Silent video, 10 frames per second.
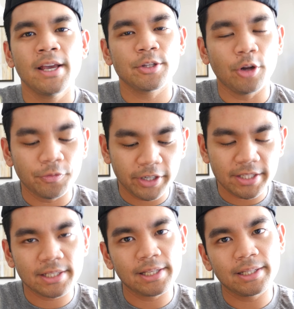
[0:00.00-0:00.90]
So don't
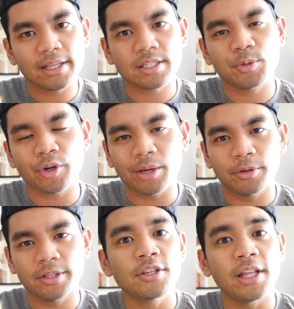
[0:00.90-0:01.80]
forget to click that subscribe
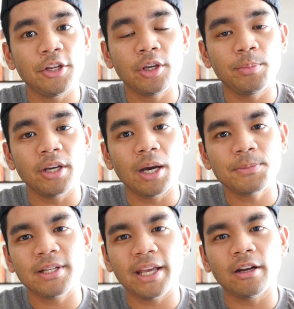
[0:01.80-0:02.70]
button so that you can be
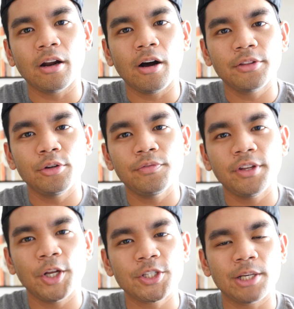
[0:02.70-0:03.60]
up to date on all the new
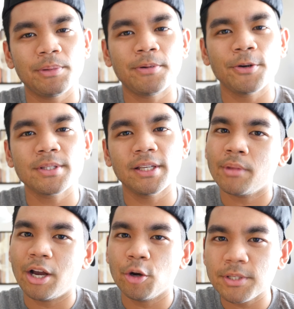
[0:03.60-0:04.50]
videos I'll be
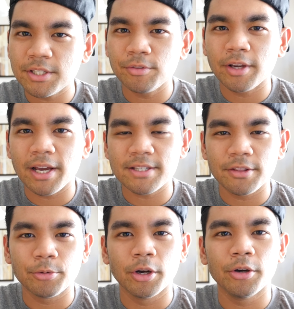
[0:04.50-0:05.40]
posting. I hope to see you guys
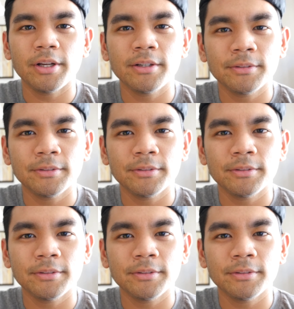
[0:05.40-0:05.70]
on the road.